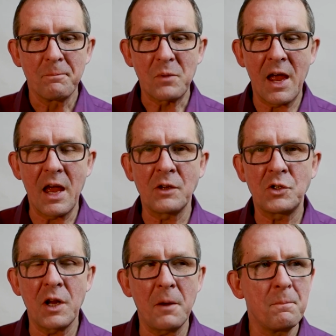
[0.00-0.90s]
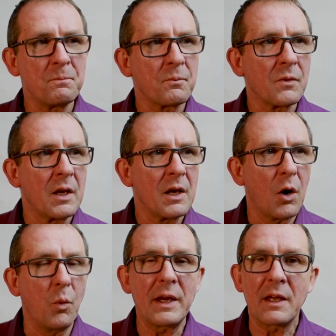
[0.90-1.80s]
And,
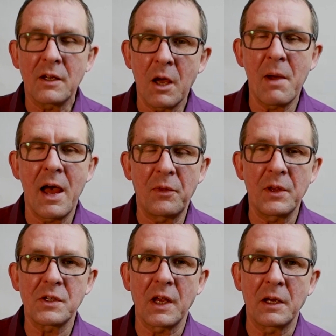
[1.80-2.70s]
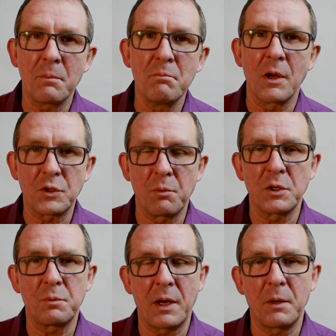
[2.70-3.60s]
we can come out this in a much,
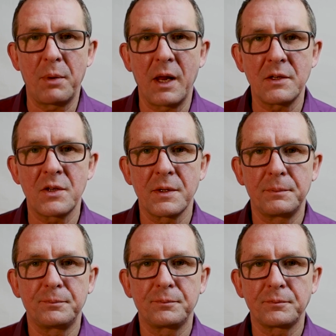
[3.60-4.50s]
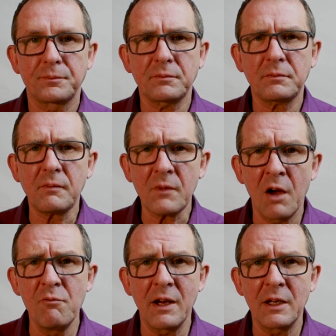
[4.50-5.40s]
much better place.
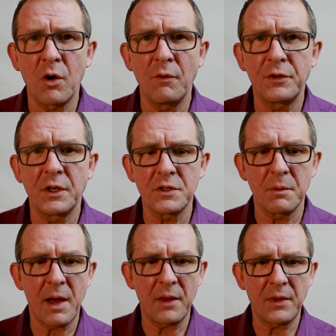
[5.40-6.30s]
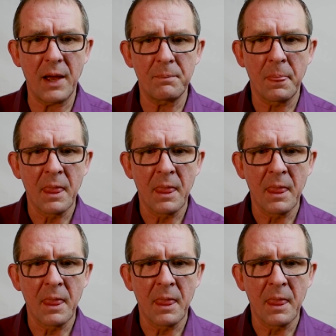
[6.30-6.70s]
I'm really confident about that.